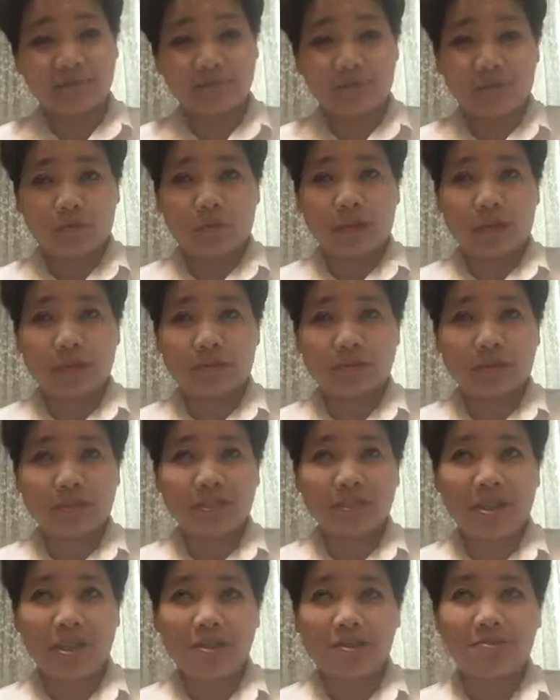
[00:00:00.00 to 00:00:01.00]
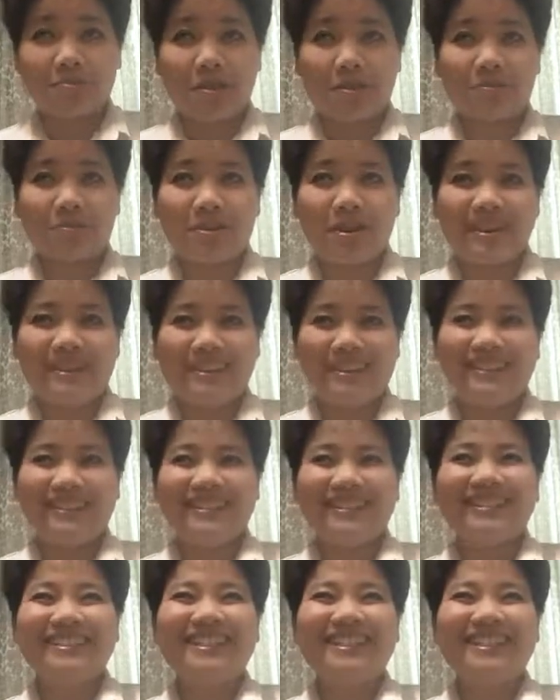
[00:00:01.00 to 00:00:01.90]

What else am I going to talk about, right?